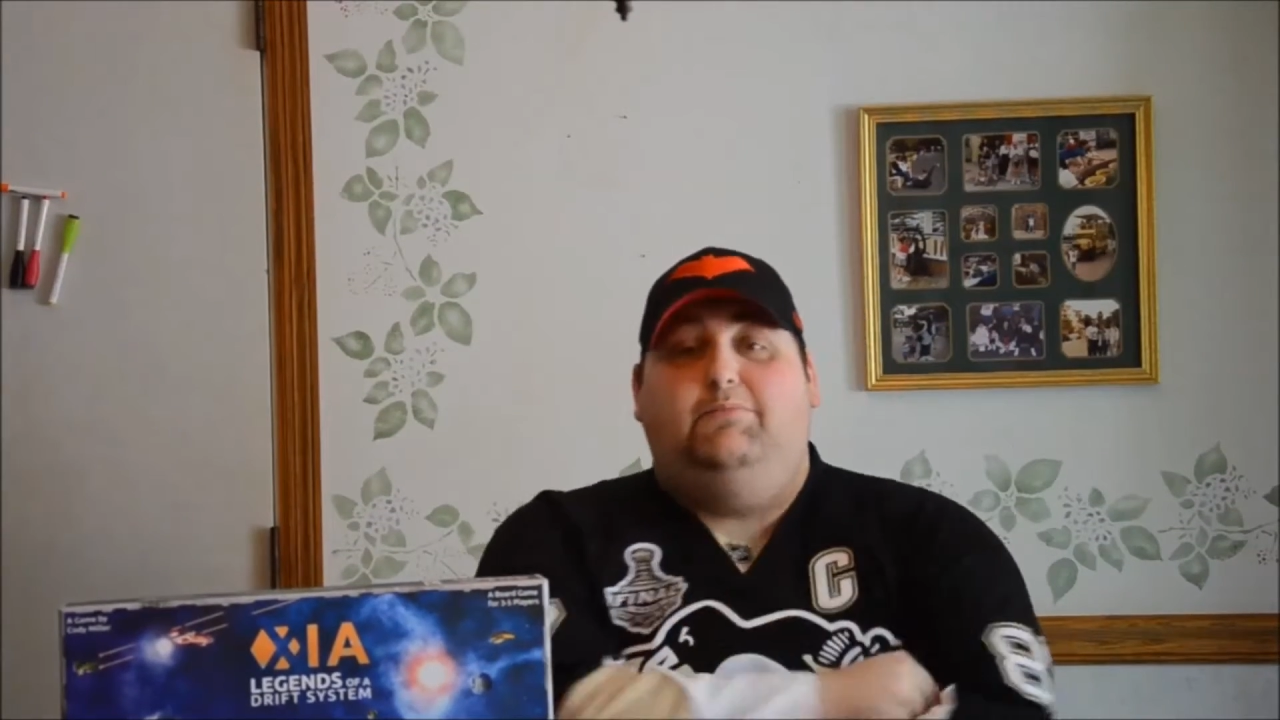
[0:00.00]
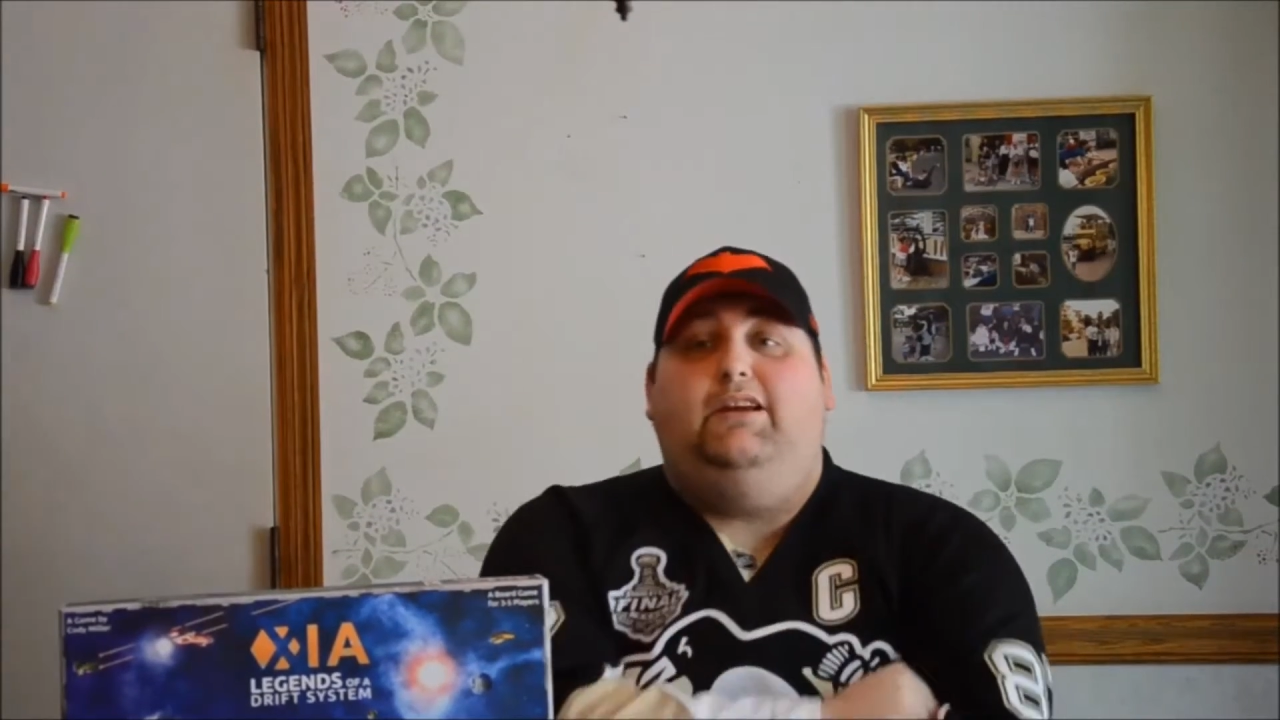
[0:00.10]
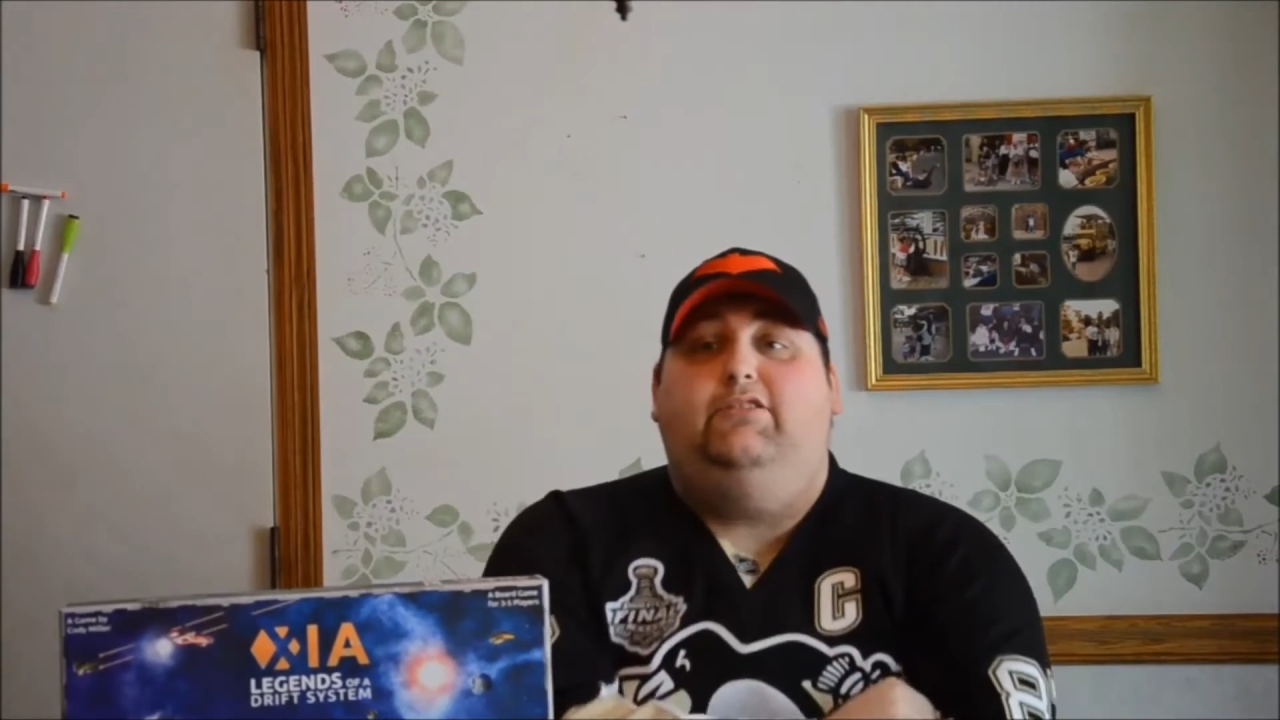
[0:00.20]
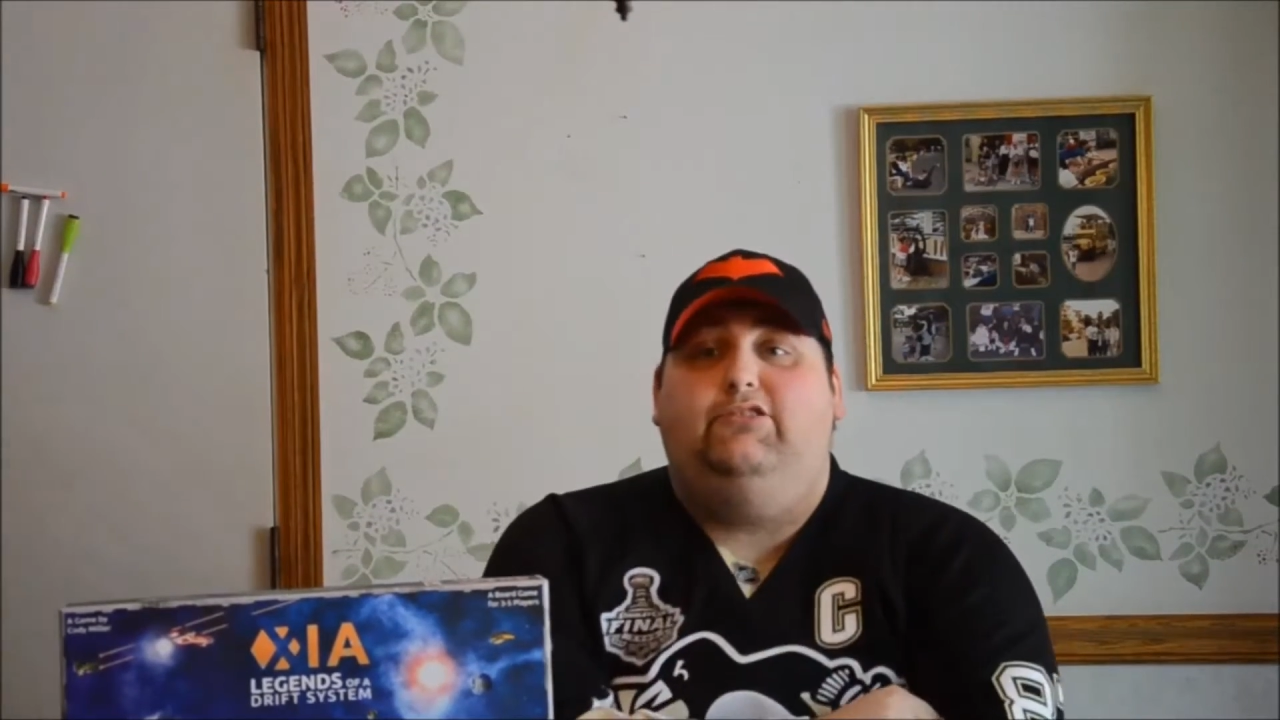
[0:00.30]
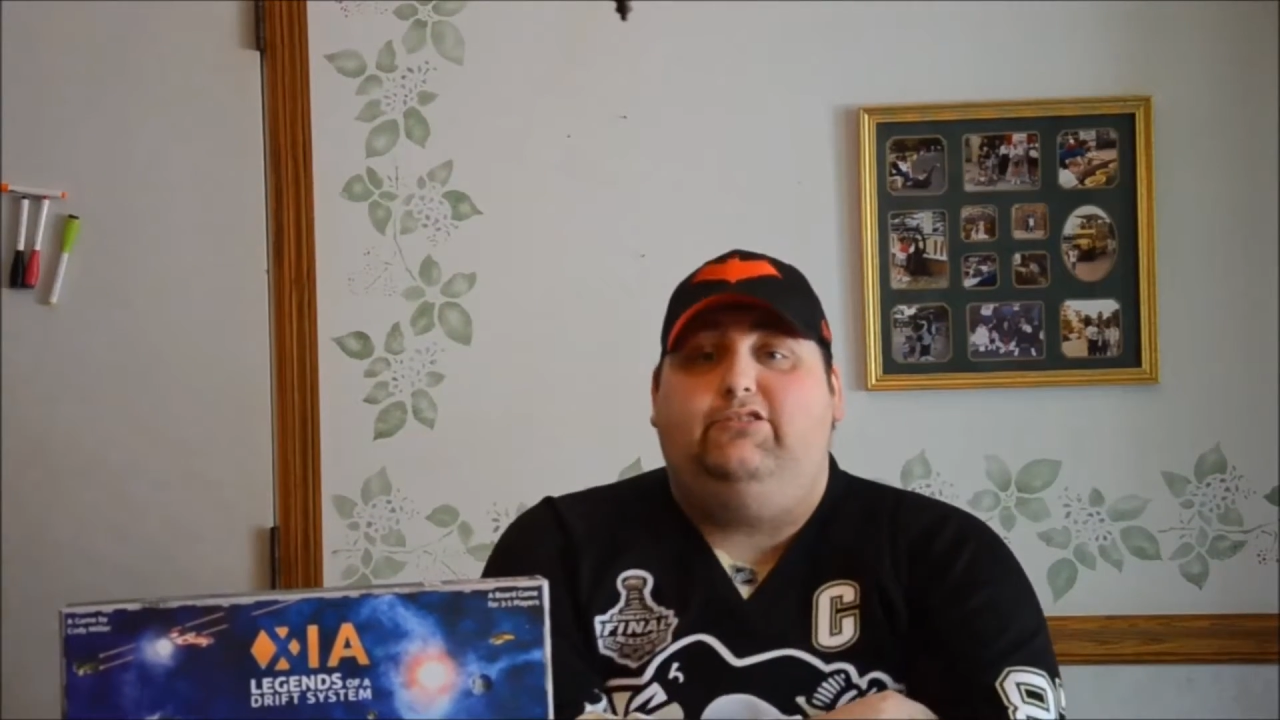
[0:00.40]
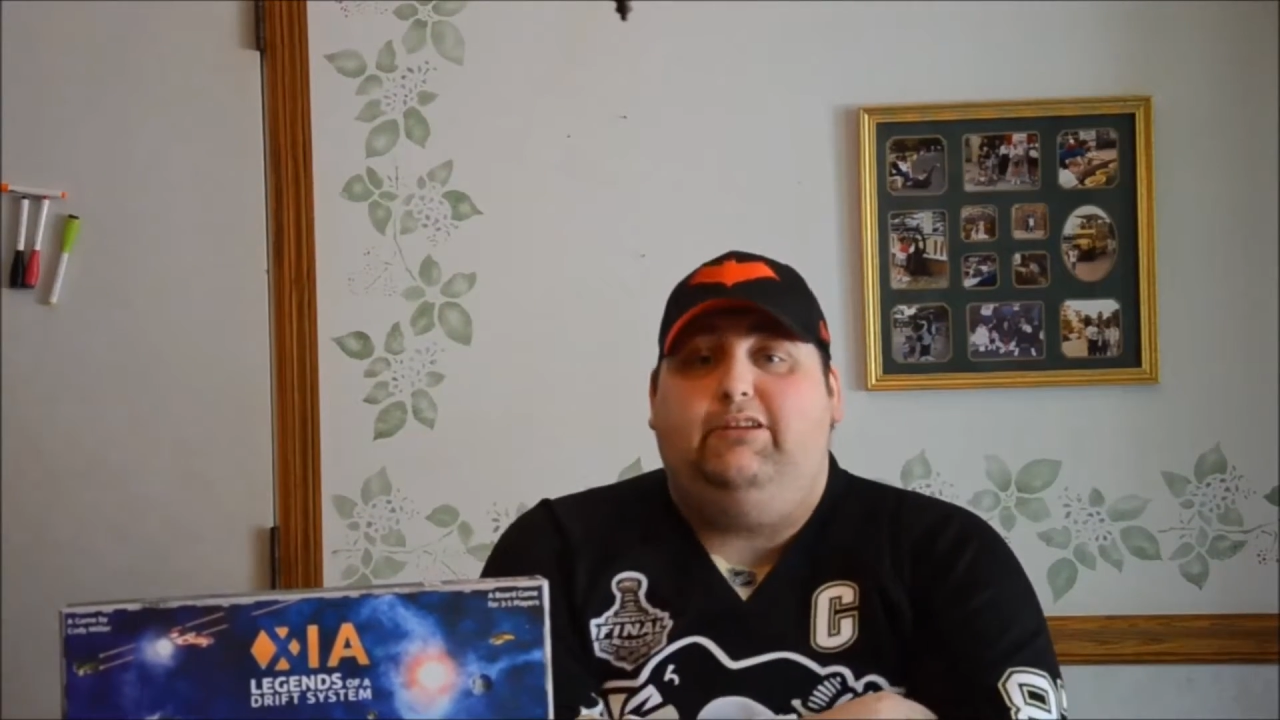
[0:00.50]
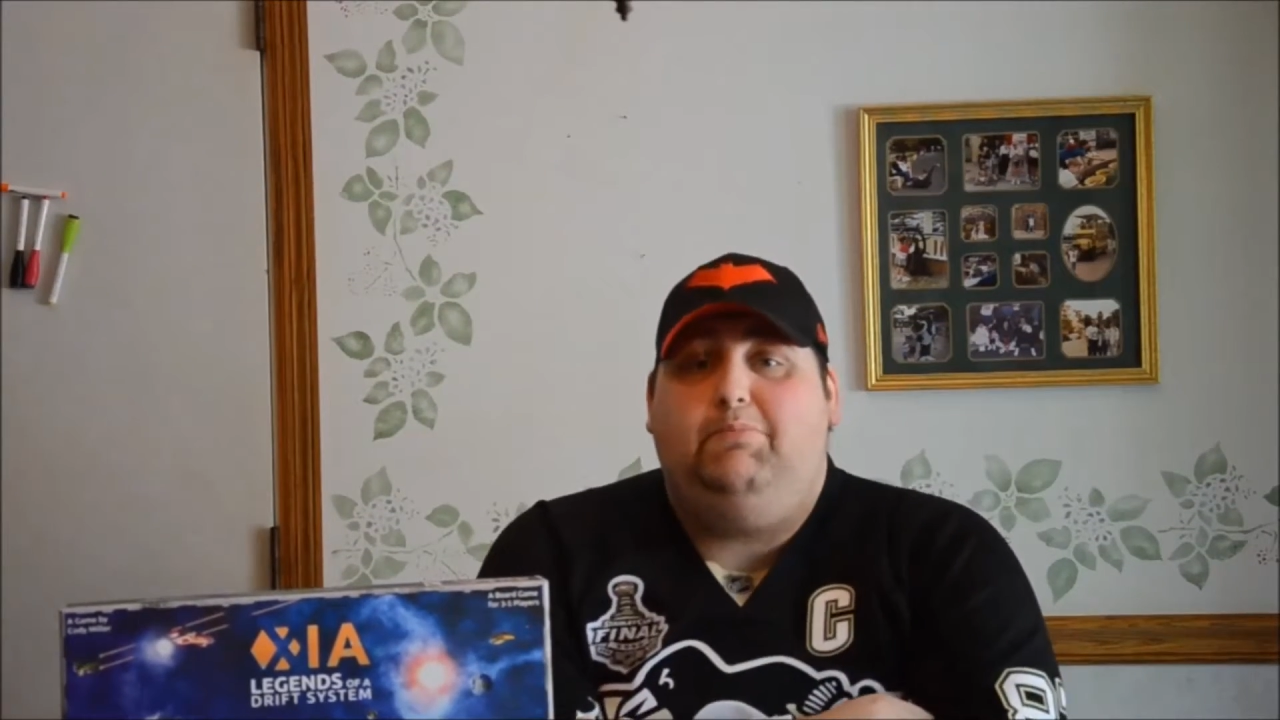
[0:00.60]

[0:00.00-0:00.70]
interesting